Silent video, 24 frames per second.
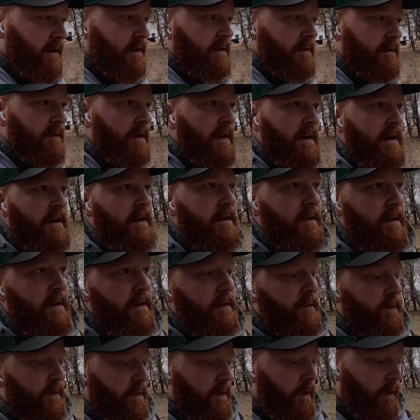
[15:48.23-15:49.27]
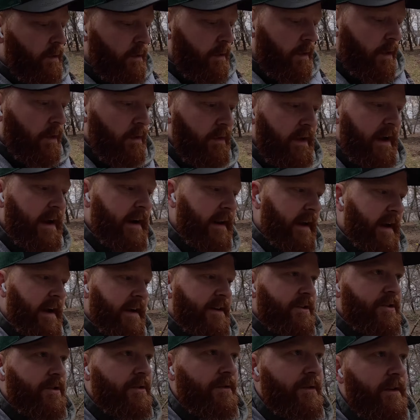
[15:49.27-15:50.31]
And if you don't know, that
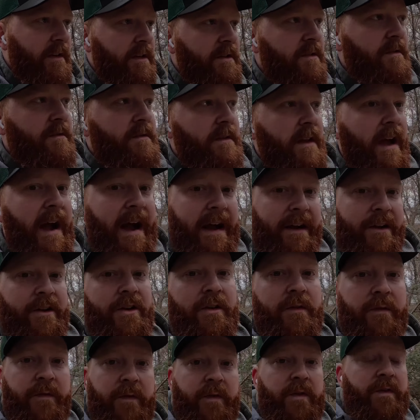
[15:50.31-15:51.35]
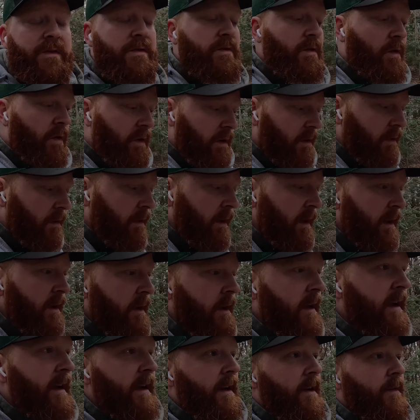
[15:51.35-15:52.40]
actually is not good for the soil.
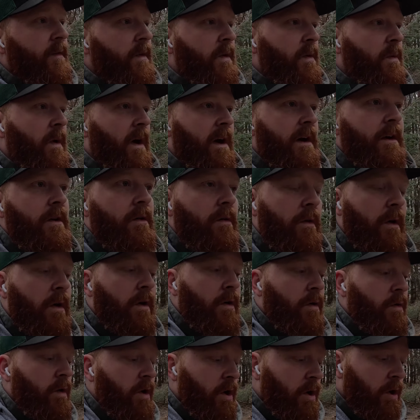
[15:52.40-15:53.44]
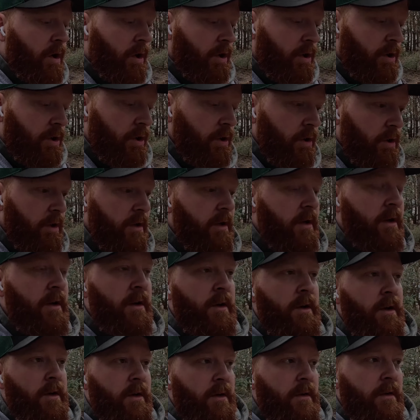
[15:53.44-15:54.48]
And if we wanna grow a good,
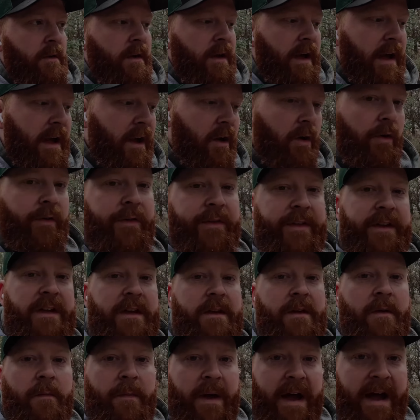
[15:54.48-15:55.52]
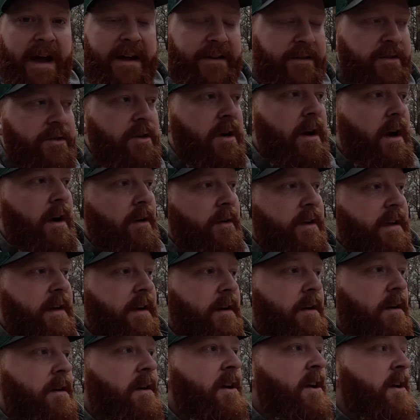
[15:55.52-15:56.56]
healthy pasture out
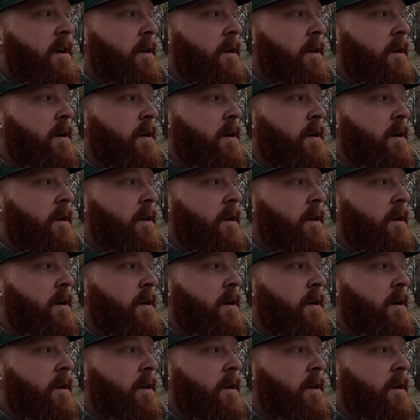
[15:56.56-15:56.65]
here.